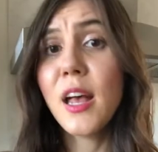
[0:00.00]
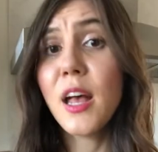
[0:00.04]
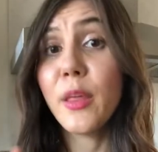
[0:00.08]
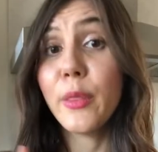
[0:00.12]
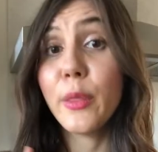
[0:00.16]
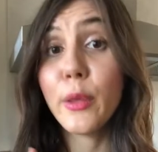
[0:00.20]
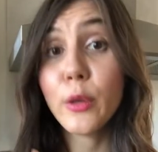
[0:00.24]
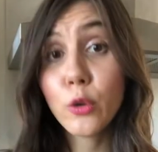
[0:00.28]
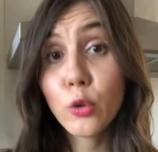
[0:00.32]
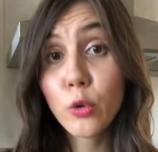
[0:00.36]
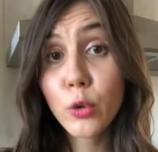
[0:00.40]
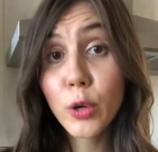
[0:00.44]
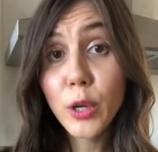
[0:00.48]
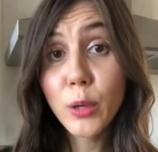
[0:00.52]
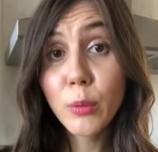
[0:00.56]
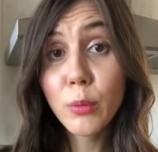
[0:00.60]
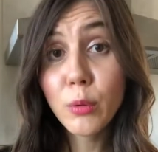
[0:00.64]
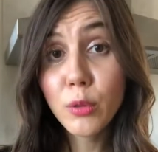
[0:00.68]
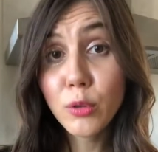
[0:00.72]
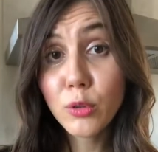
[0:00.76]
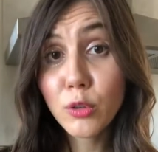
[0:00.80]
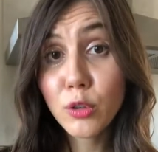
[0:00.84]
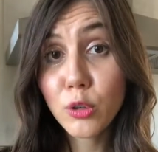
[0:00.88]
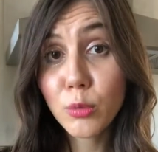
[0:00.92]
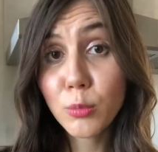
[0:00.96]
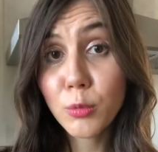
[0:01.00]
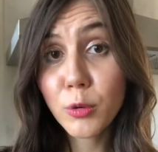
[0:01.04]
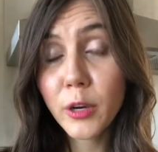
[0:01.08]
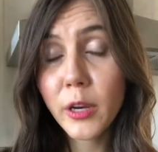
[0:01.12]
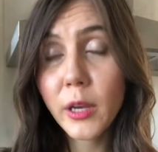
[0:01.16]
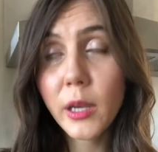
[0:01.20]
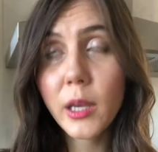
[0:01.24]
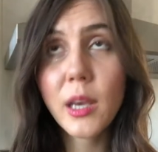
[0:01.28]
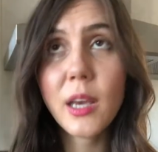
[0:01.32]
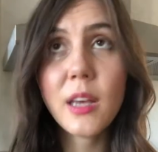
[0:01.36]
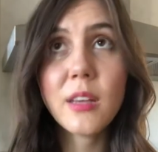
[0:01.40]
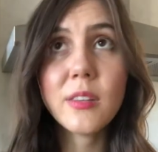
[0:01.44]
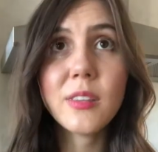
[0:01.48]
The trick with
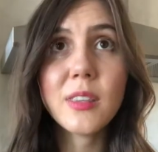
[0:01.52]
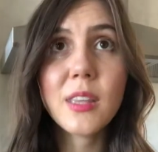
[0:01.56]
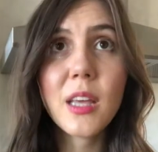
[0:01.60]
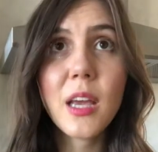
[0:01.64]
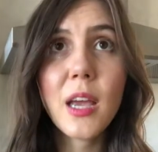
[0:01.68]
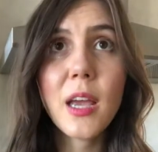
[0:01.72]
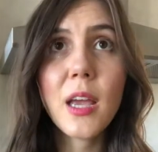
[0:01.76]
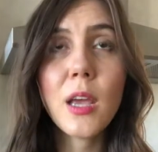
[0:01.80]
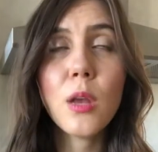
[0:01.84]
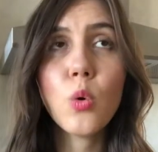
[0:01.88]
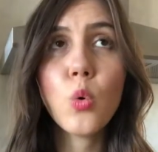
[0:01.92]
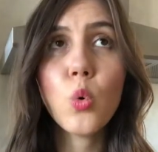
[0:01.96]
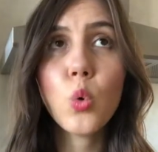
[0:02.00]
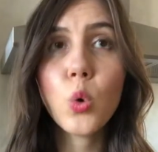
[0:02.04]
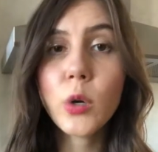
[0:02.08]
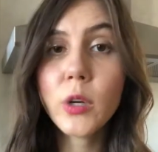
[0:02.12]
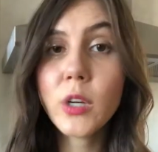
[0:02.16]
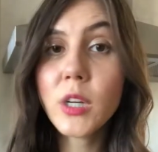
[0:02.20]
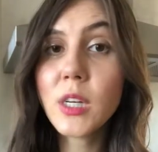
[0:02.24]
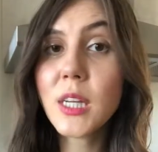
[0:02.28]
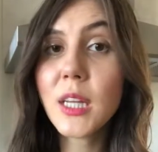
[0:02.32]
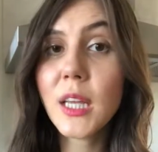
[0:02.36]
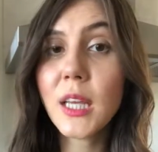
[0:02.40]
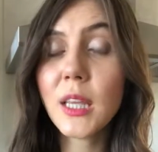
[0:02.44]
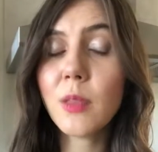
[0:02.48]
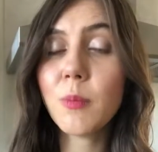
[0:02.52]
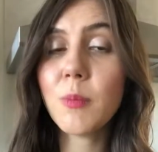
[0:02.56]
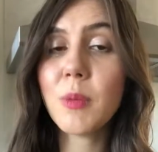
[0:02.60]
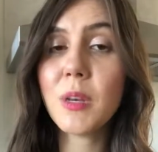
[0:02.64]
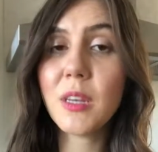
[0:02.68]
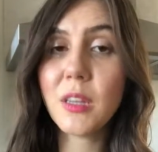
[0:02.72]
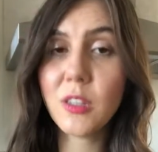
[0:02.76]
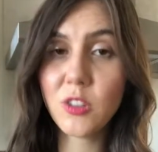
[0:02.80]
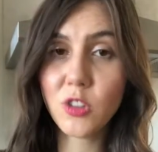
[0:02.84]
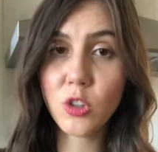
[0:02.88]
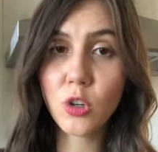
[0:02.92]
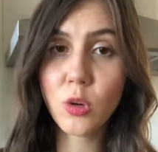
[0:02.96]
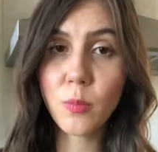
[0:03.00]
turmeric is that in order to get the
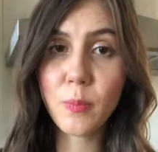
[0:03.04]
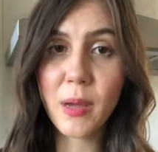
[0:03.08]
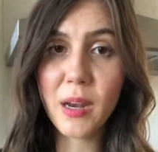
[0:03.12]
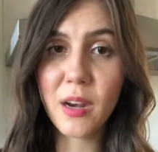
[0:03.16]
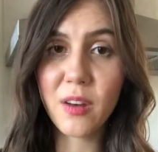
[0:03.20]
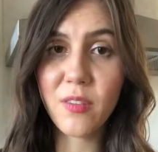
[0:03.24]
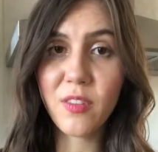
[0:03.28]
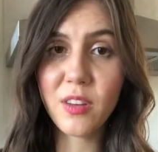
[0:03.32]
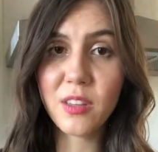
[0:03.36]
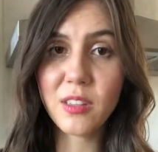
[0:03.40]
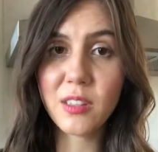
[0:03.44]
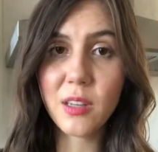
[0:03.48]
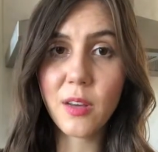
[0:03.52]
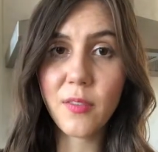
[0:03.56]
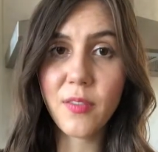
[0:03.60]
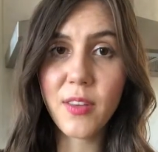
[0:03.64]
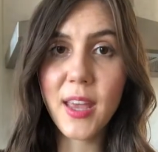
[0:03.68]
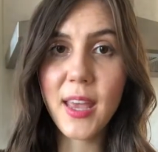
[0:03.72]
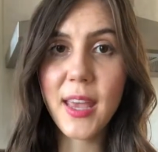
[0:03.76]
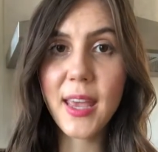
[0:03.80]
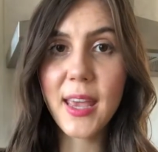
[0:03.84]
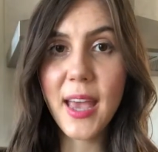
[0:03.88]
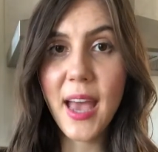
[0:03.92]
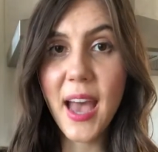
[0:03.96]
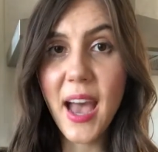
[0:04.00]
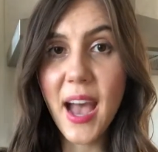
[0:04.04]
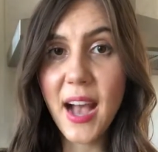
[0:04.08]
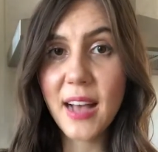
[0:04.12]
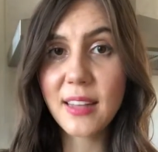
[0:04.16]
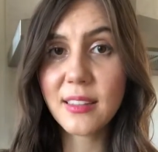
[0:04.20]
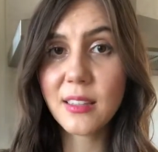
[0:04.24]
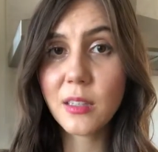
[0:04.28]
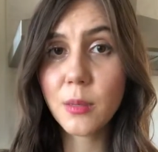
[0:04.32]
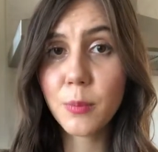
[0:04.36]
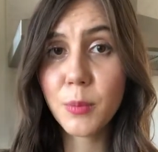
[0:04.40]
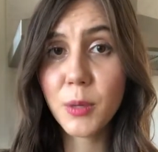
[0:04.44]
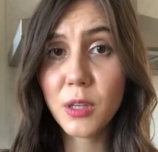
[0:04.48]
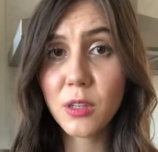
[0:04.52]
medicinal benefits of it, it
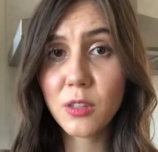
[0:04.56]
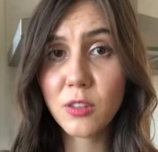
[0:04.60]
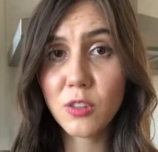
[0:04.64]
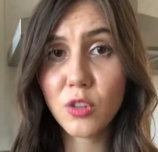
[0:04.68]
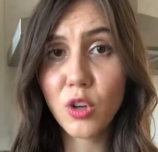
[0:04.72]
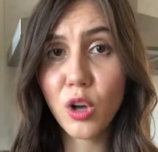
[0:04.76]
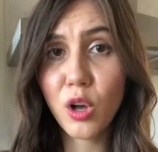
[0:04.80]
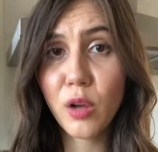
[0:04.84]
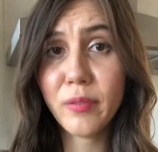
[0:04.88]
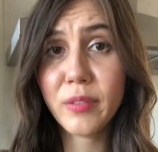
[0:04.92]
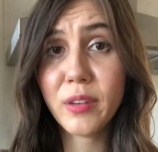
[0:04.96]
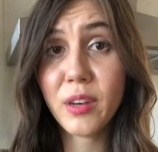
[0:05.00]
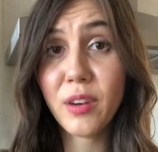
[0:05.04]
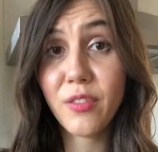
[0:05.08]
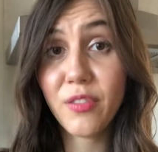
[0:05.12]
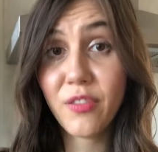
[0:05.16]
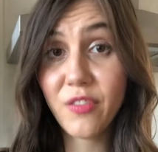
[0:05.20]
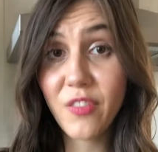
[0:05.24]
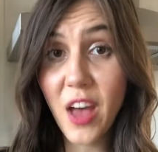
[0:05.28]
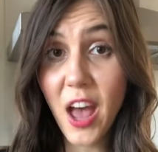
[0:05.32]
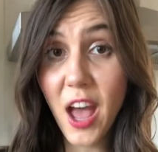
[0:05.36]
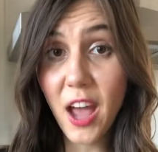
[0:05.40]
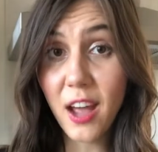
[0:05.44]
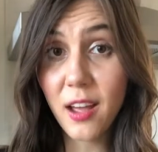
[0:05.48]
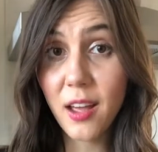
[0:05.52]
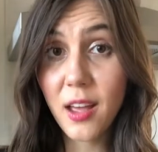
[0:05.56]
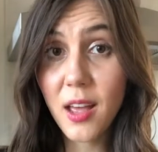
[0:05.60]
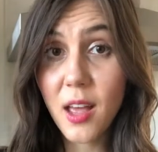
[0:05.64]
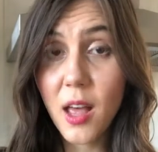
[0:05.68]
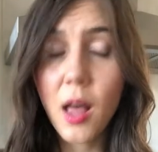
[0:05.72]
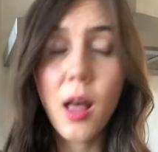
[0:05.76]
has to be dissolved in fat.